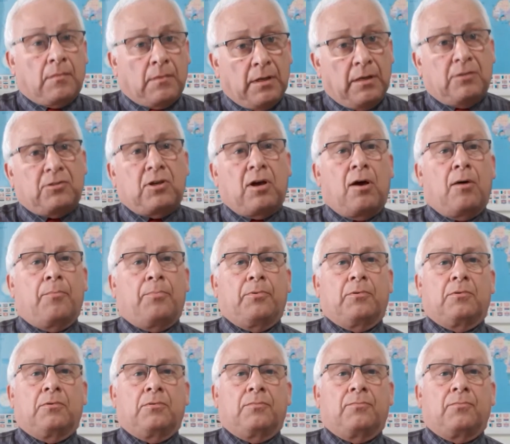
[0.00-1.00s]

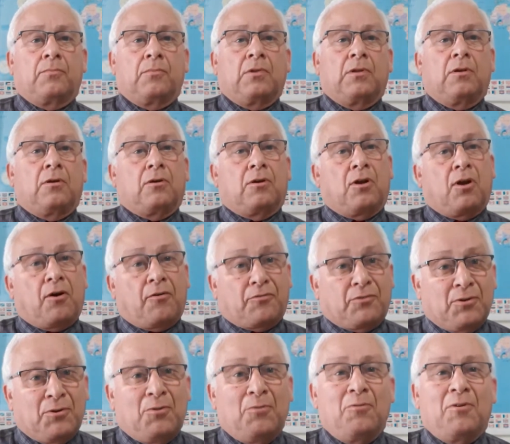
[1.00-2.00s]
Example. Good
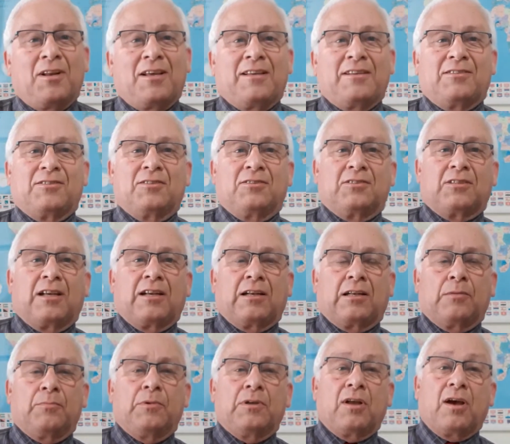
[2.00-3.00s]
afternoon, ladies and
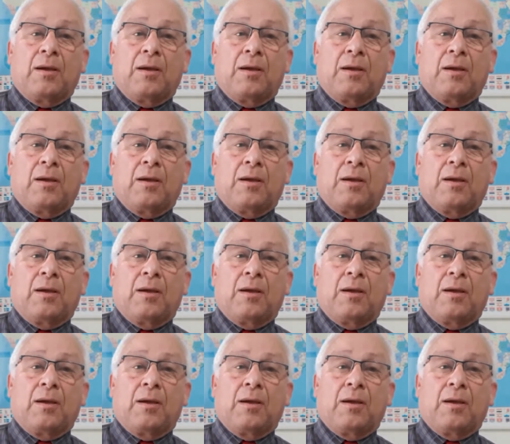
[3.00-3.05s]
gentlemen.